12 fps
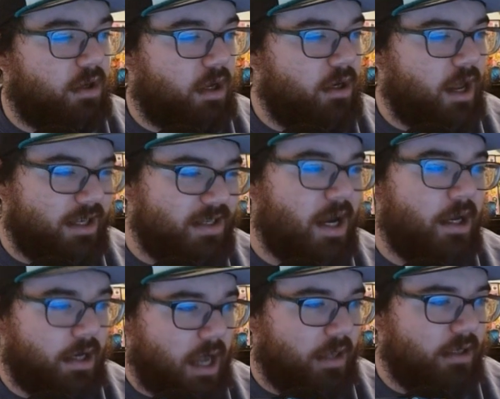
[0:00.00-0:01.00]
Not a
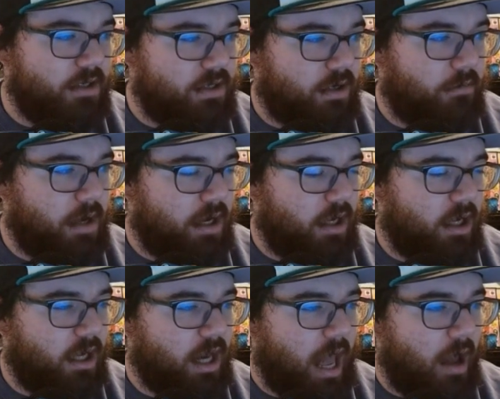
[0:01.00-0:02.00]
ton, at least here, making
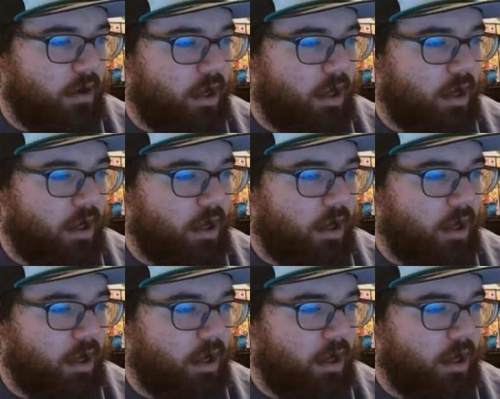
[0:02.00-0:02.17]
it out